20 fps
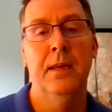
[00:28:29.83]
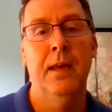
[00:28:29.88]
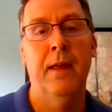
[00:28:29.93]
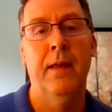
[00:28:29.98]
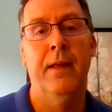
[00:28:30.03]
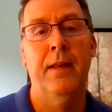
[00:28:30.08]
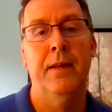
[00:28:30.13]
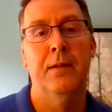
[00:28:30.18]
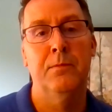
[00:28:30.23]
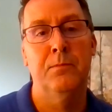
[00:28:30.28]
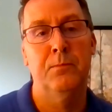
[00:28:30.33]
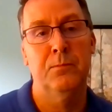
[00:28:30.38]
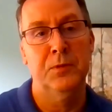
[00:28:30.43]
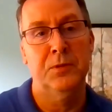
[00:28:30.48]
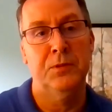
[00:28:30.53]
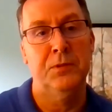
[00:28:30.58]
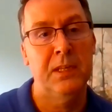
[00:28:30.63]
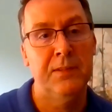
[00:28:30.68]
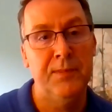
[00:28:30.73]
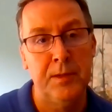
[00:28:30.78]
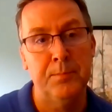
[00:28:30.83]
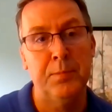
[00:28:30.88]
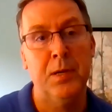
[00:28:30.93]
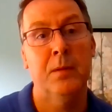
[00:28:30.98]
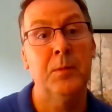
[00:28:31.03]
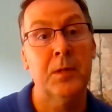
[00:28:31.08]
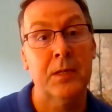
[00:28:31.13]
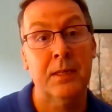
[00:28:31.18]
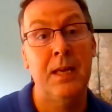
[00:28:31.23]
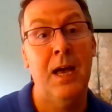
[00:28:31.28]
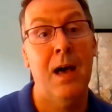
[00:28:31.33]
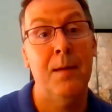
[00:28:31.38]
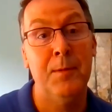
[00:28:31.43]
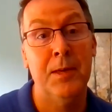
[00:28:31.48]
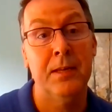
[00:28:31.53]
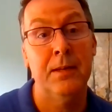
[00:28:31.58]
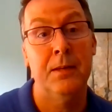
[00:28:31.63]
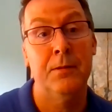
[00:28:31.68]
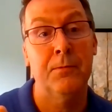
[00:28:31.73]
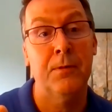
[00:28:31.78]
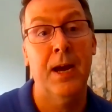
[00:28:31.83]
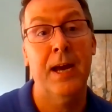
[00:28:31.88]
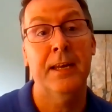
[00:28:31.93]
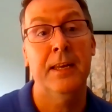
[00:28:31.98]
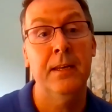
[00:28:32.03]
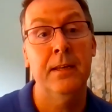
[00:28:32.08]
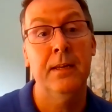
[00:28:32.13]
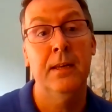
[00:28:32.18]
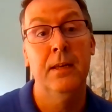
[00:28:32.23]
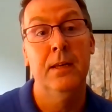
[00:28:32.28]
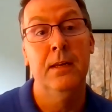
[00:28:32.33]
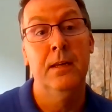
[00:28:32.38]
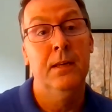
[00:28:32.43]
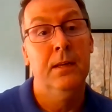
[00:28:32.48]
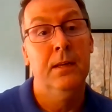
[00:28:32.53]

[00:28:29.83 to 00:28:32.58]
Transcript: And receiving public comment in writing